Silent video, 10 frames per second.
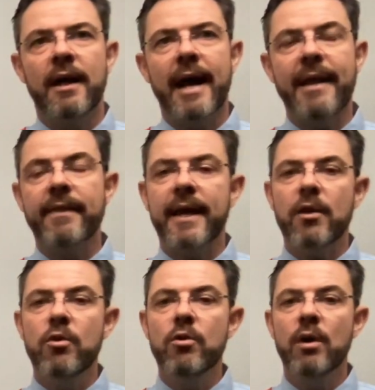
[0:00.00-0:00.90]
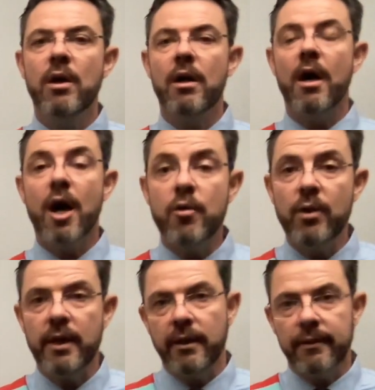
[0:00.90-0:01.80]
and they who
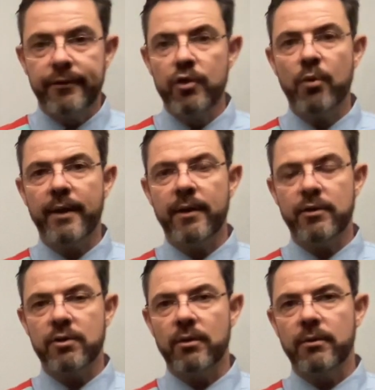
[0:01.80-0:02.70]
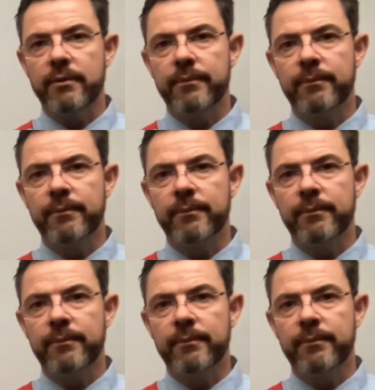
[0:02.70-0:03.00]
only do what they're told.